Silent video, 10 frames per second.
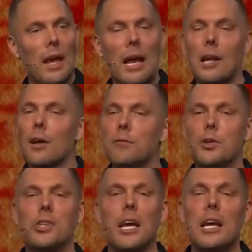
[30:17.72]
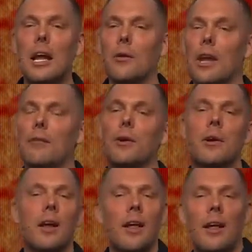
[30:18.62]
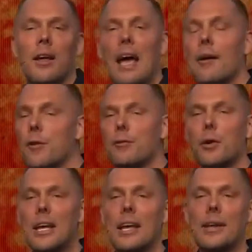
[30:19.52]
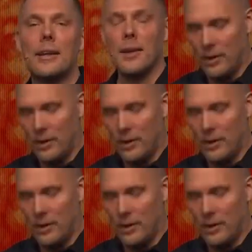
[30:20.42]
And I love you, Jane. I'll never, ever forget